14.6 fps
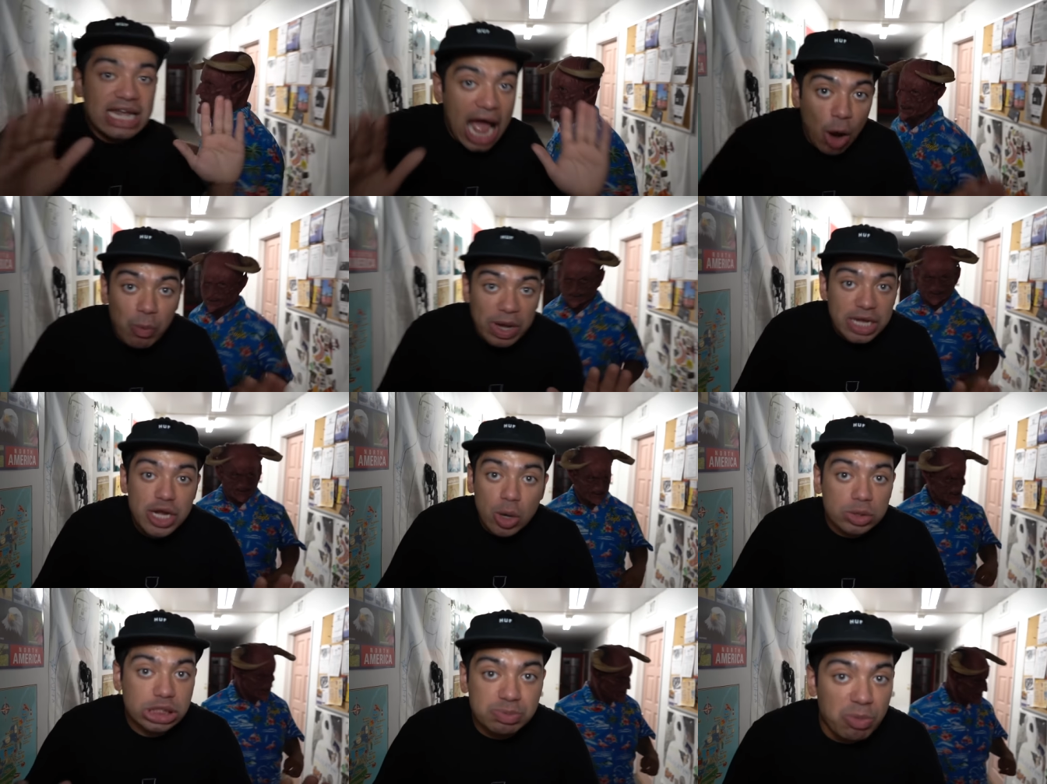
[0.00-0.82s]
Now we
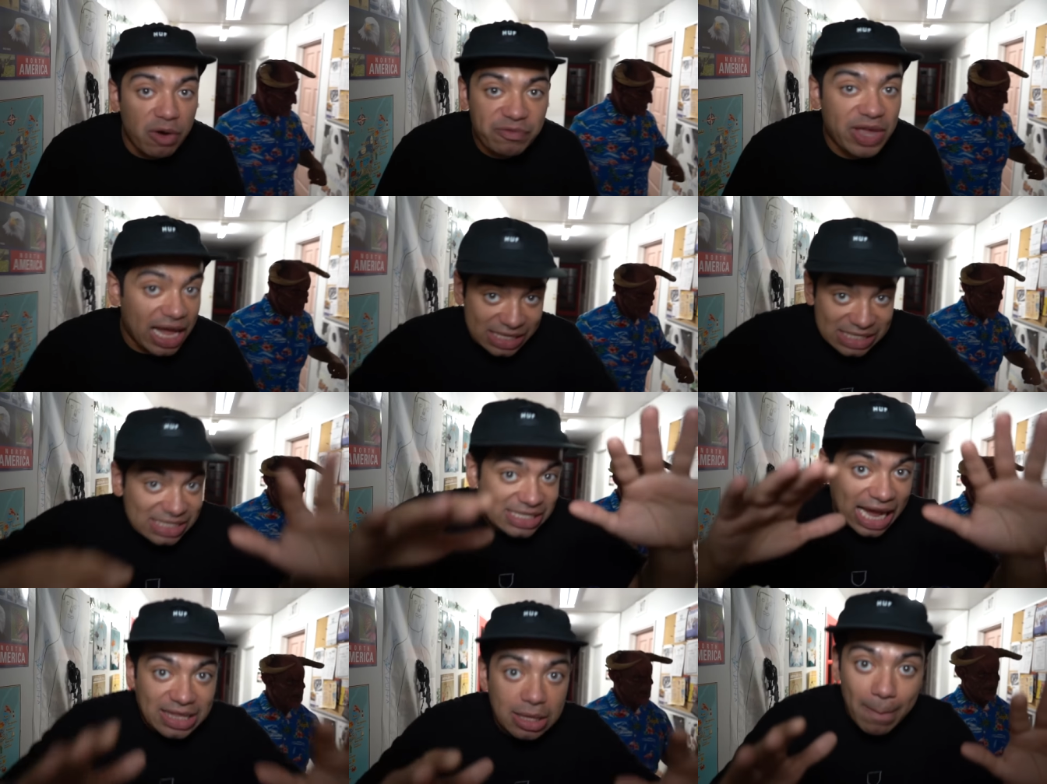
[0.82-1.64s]
know Smurf Cat's
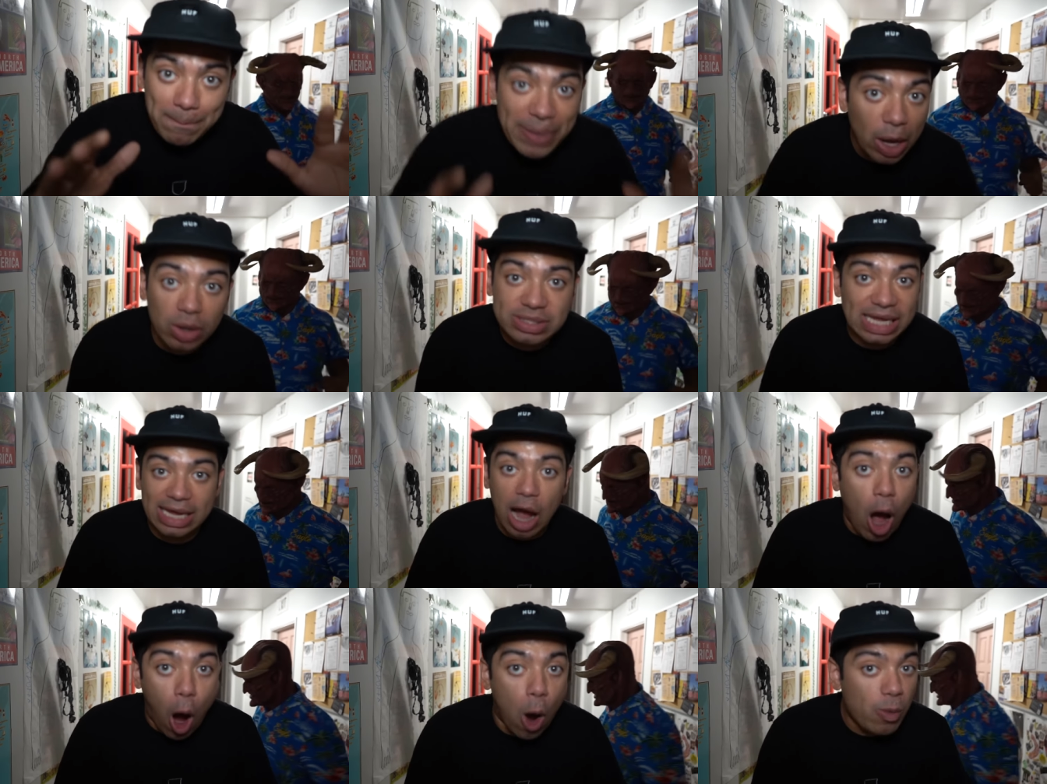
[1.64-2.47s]
inside the
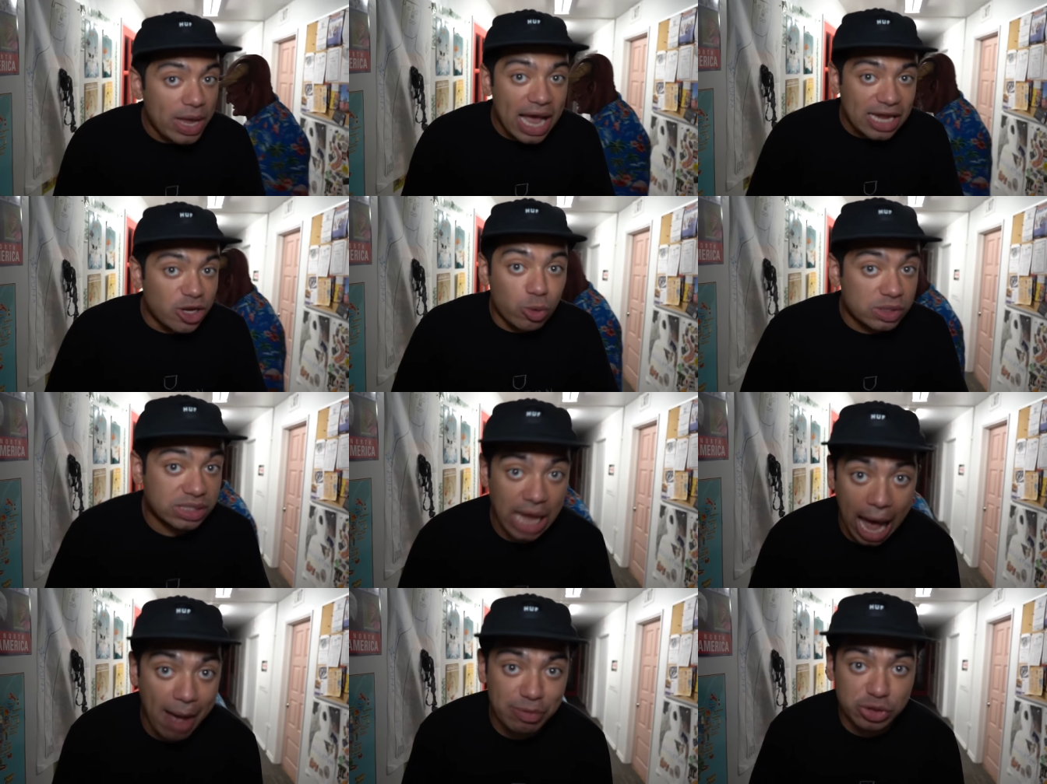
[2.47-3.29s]
building. All we gotta do is
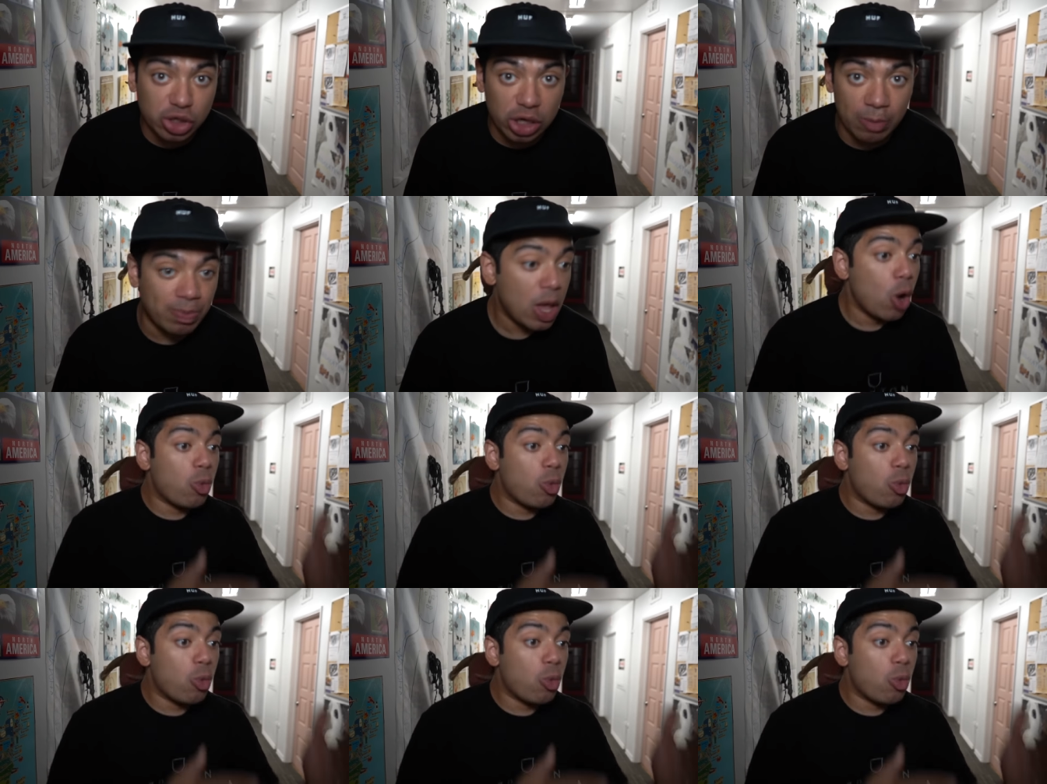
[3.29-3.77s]
capture him.